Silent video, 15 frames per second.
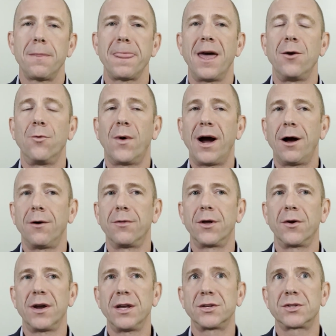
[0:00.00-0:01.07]
And while there
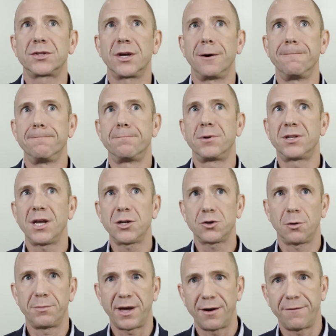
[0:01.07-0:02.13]
is some potential
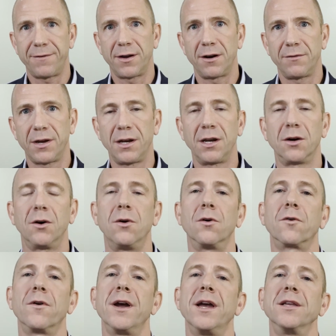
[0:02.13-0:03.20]
benefit of eating whole
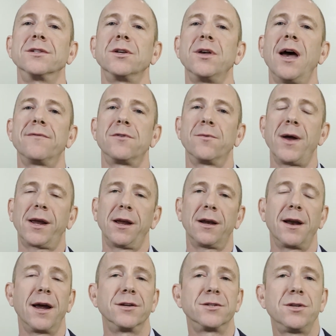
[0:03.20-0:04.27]
grains, you have to
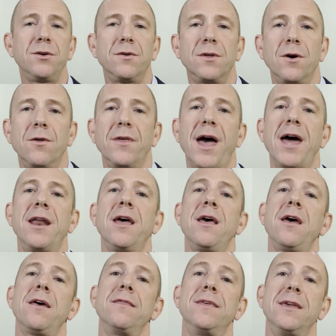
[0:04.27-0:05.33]
recognize too, though, that
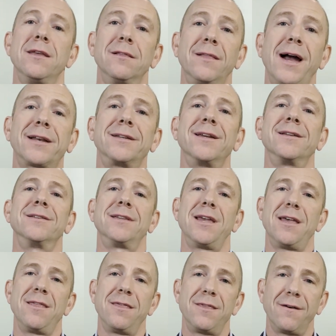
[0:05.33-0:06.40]
the lectins
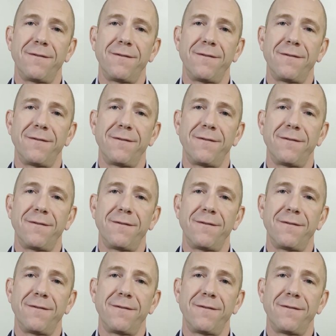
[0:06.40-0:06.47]
and the